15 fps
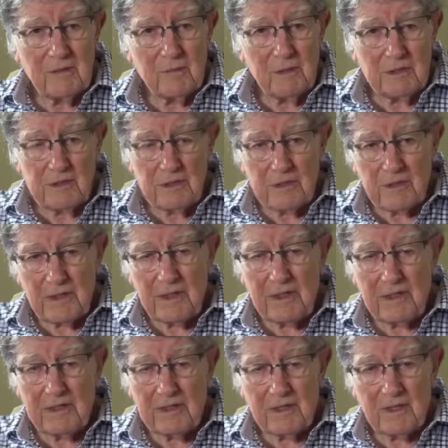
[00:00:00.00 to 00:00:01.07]
but you
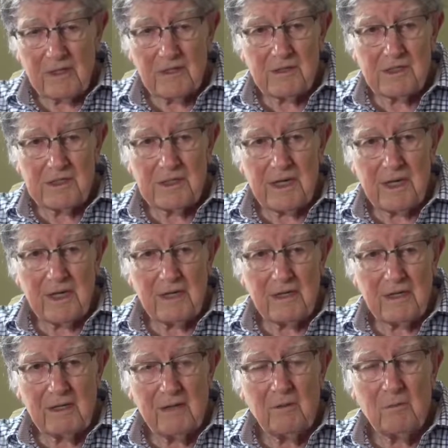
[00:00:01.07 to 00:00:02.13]
need to
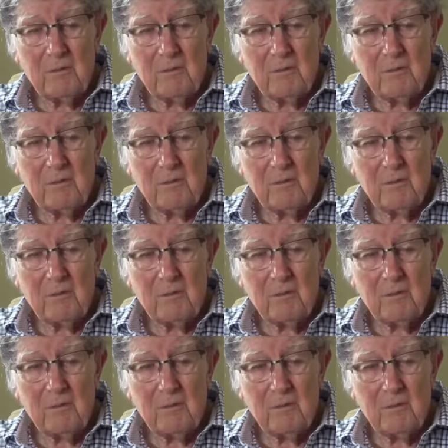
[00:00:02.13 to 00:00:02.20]
understand